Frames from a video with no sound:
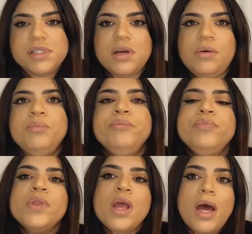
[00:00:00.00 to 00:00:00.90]
So
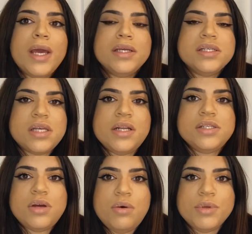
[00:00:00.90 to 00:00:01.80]
I decided
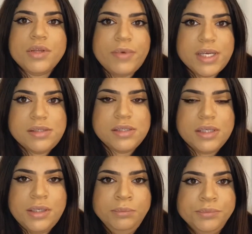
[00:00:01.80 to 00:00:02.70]
to go with the Restalyne.